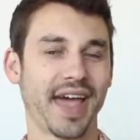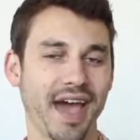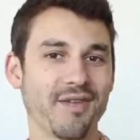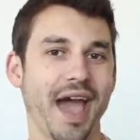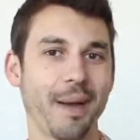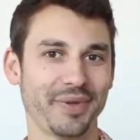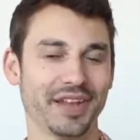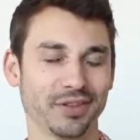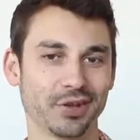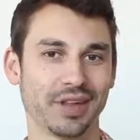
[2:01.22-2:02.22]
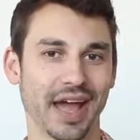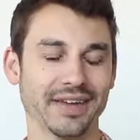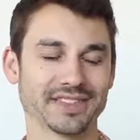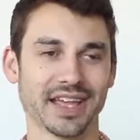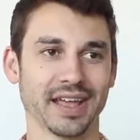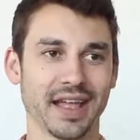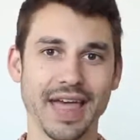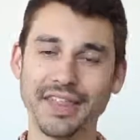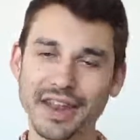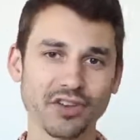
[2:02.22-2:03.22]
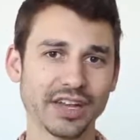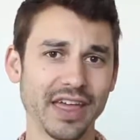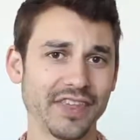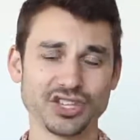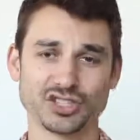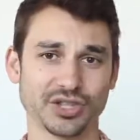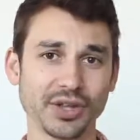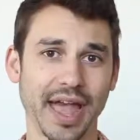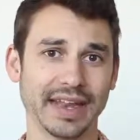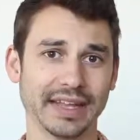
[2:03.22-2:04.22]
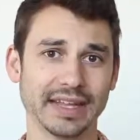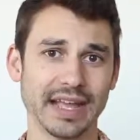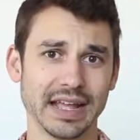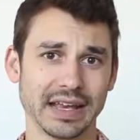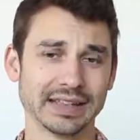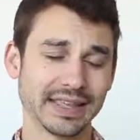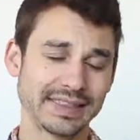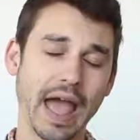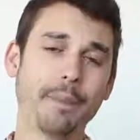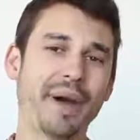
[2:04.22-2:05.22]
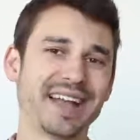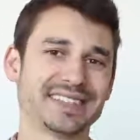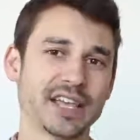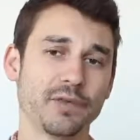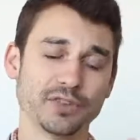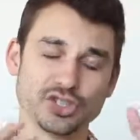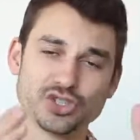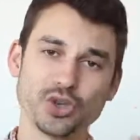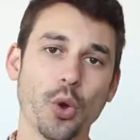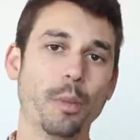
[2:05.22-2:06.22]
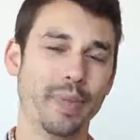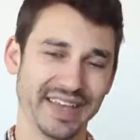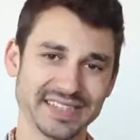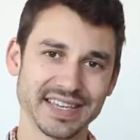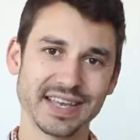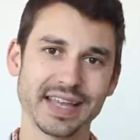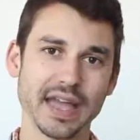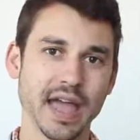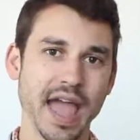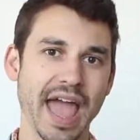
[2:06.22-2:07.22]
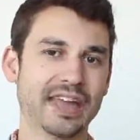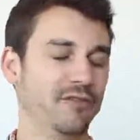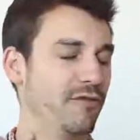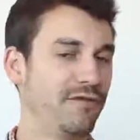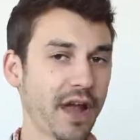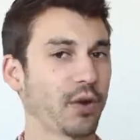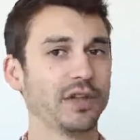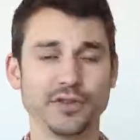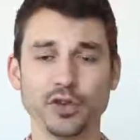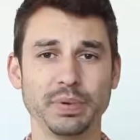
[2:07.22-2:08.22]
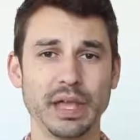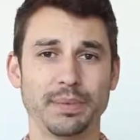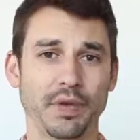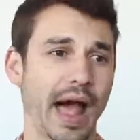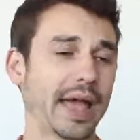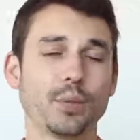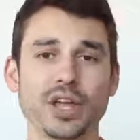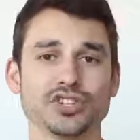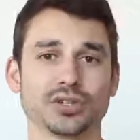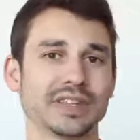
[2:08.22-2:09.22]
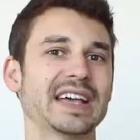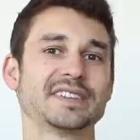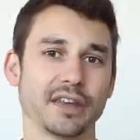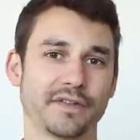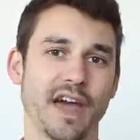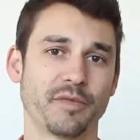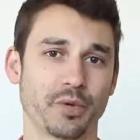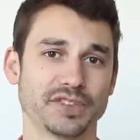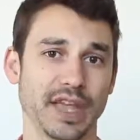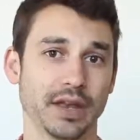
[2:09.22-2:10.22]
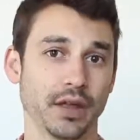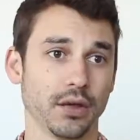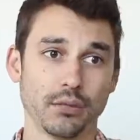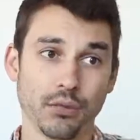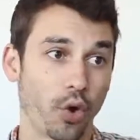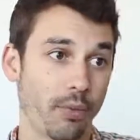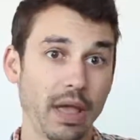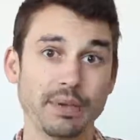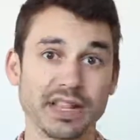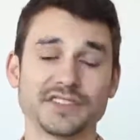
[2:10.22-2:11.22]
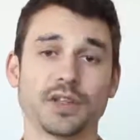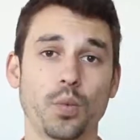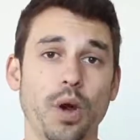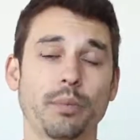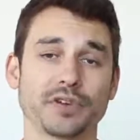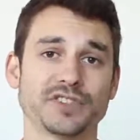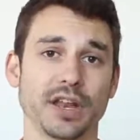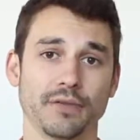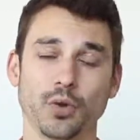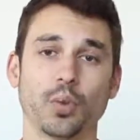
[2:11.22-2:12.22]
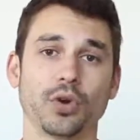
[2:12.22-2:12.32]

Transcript: to have happen in their lives, and then every day they just look at it. Like that by itself is so basic, and very few people, I'd wager less than 5%, or maybe less than 1% of the